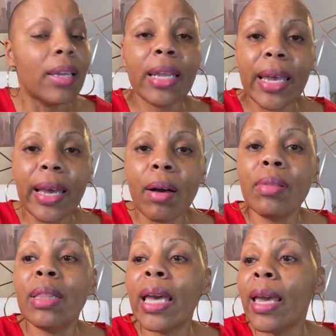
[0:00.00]

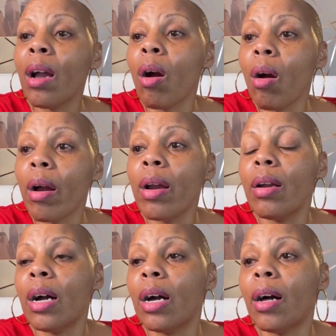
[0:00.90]
Now, they
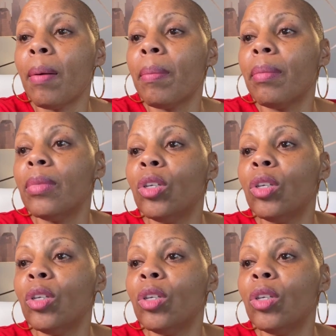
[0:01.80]
are, um,